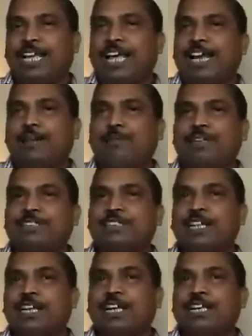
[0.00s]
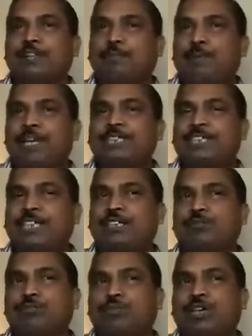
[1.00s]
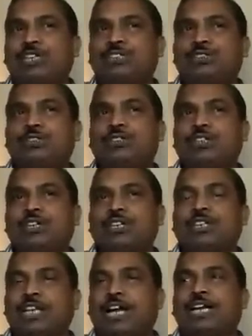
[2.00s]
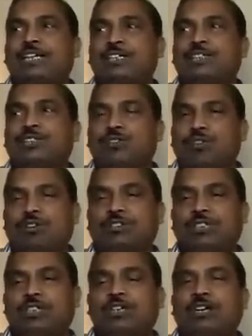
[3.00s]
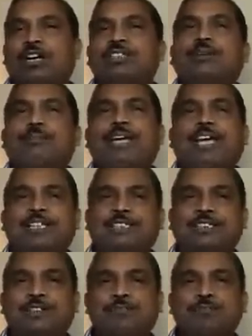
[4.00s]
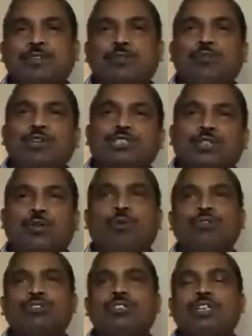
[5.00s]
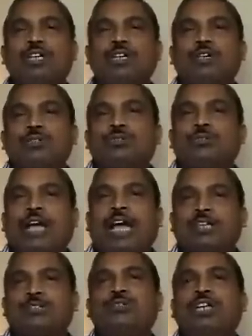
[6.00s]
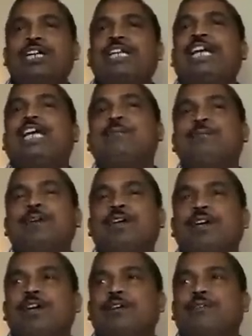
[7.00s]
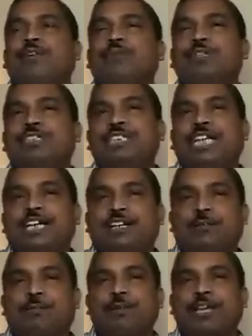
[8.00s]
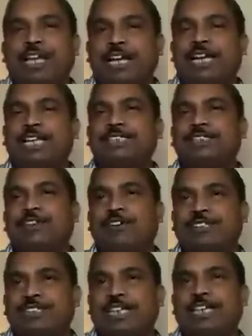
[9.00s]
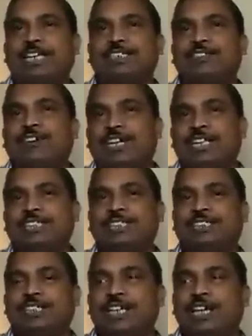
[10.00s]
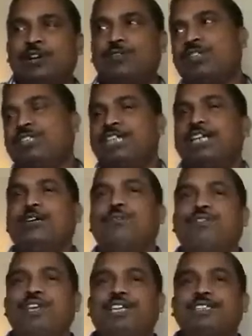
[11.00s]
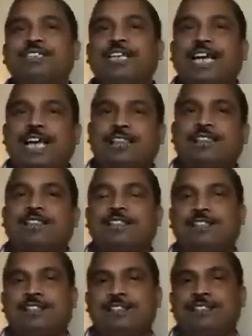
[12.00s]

Carry means the patient wants that the doctor or somebody else who is close should actually take him from the state of illness or sickness or disease to the state of ease, health.